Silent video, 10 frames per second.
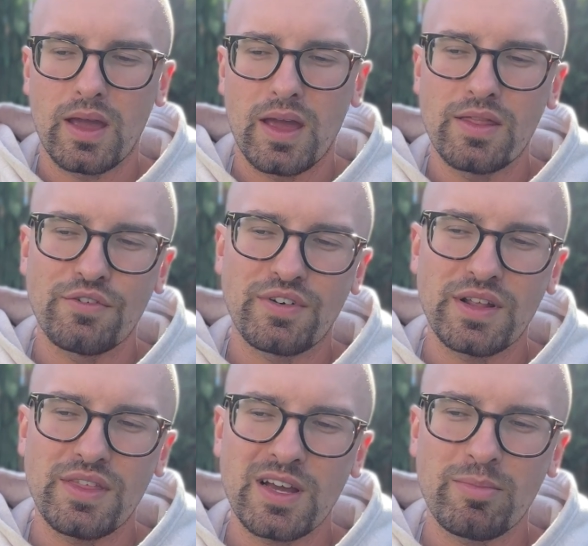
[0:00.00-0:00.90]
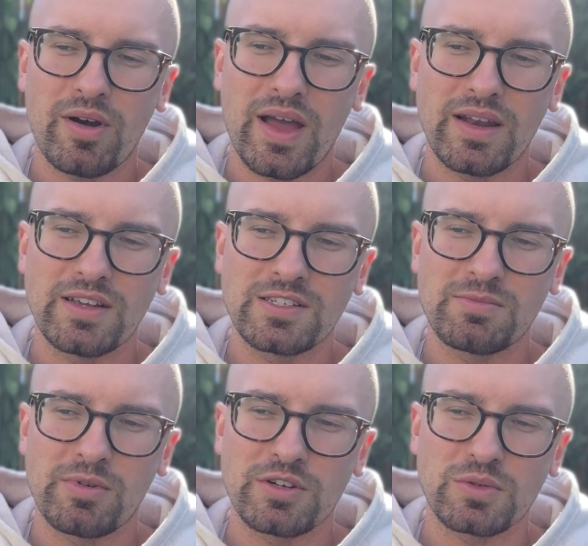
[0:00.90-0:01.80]
And the funny thing about any
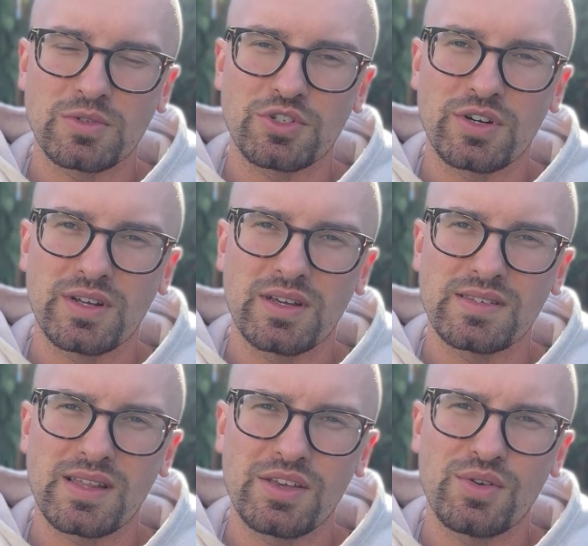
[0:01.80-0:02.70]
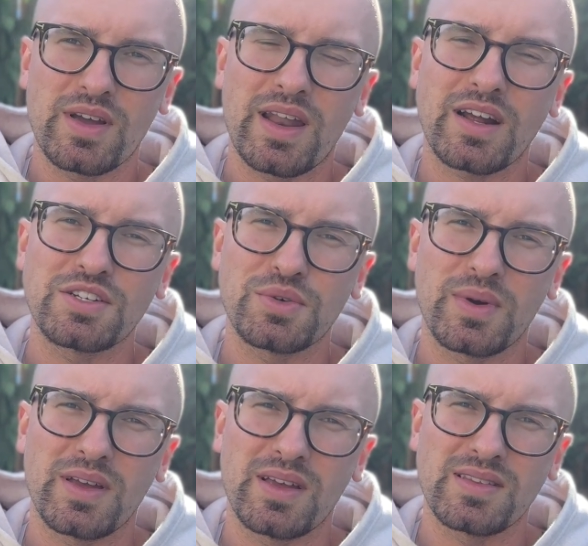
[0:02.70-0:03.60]
spiritual journey is that you connect to
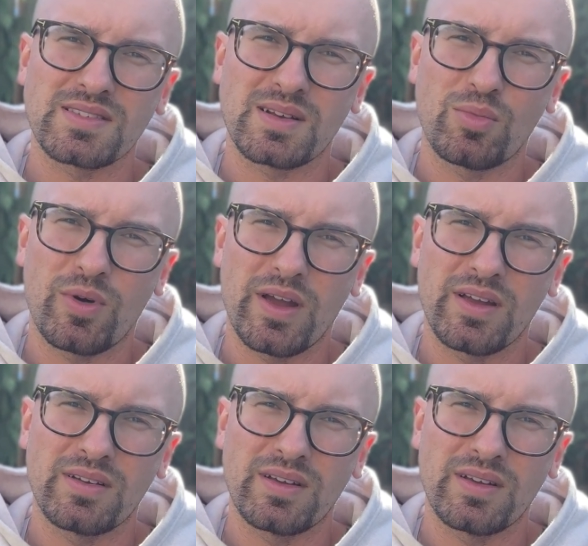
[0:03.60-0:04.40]
it in some way.